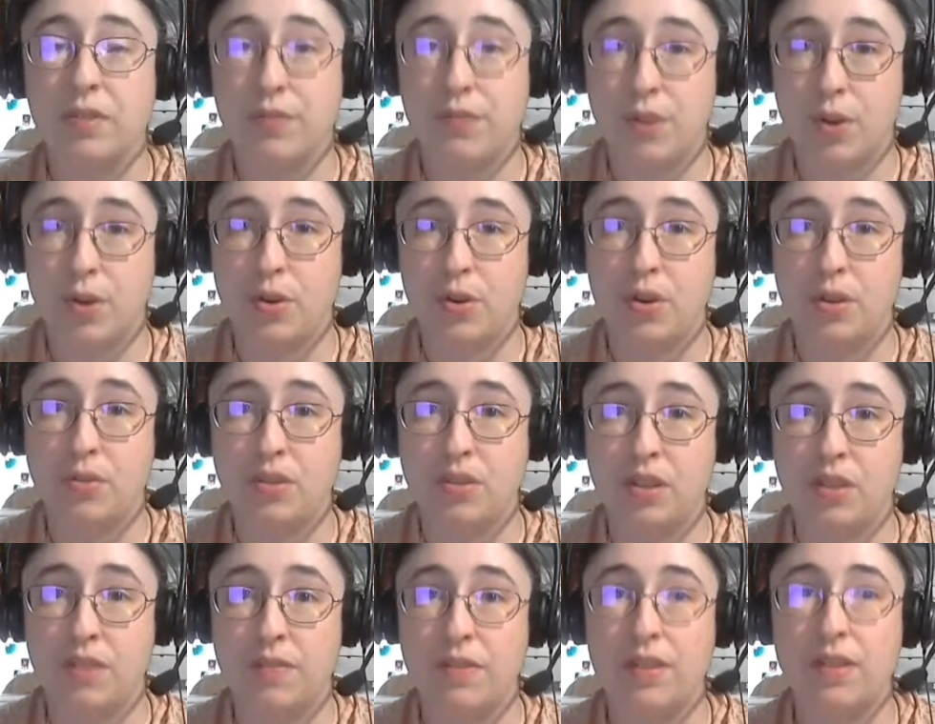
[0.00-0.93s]
of
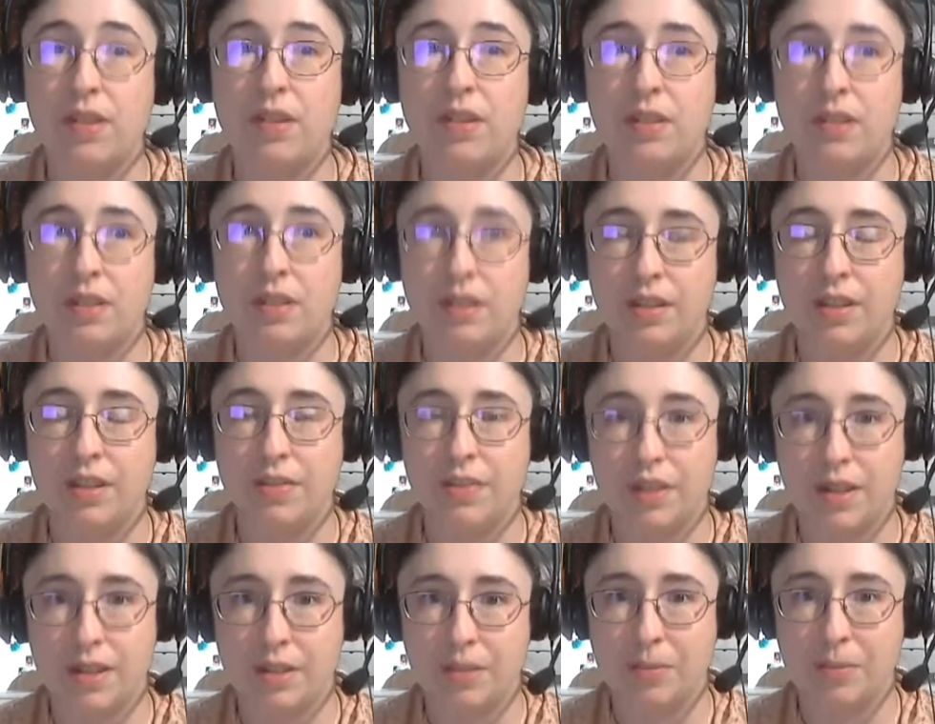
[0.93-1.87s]
photos of all the
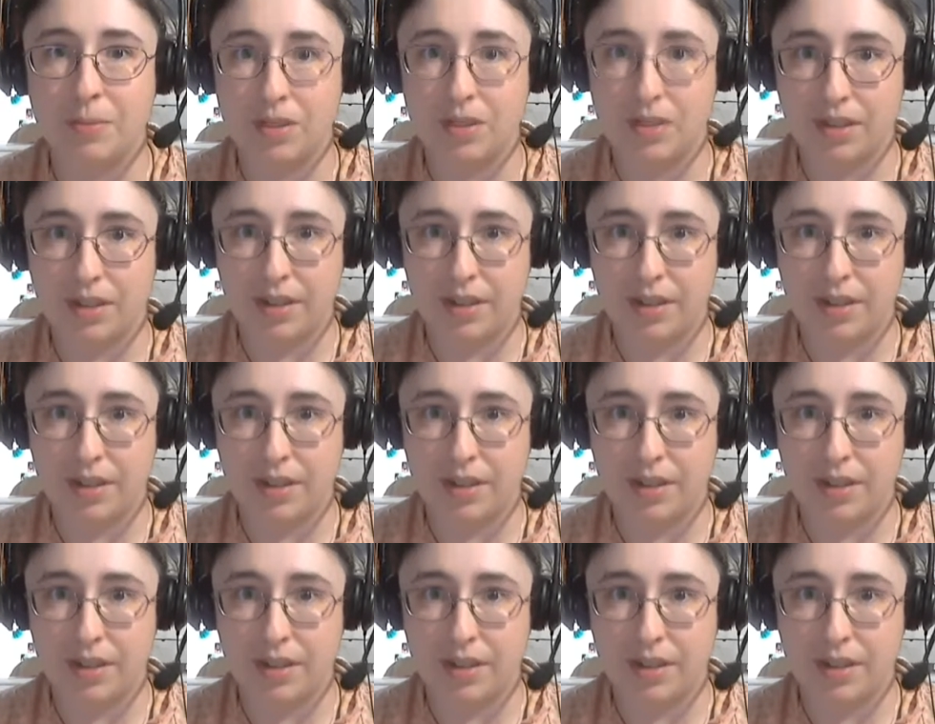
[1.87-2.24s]
different cosplayers at a